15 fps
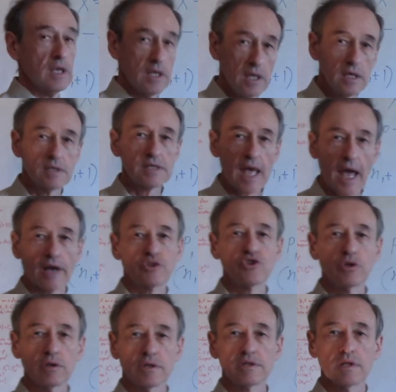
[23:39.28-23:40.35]
is
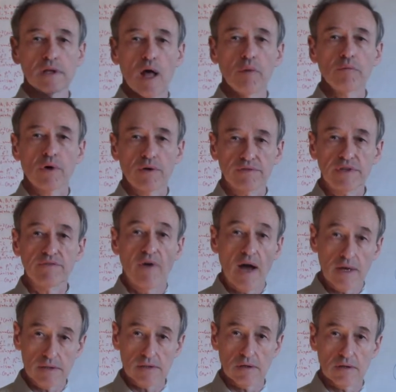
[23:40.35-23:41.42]
actually the number of
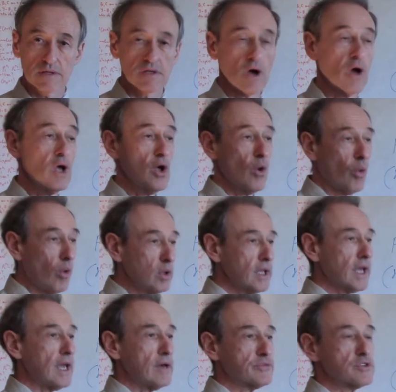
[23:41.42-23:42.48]
divisors. So all I
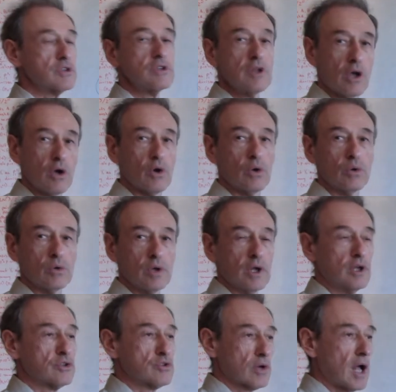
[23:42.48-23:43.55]
have to know
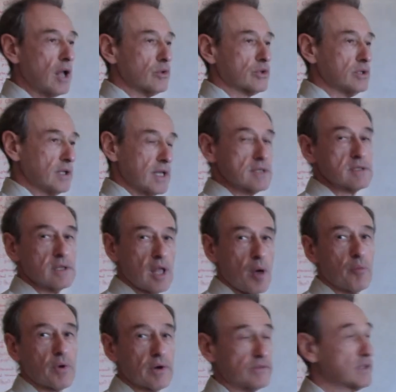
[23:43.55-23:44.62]
to calculate the
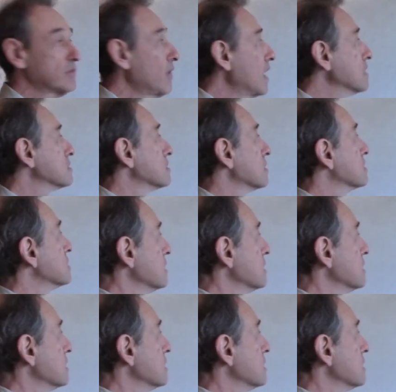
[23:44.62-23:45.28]
number of divisors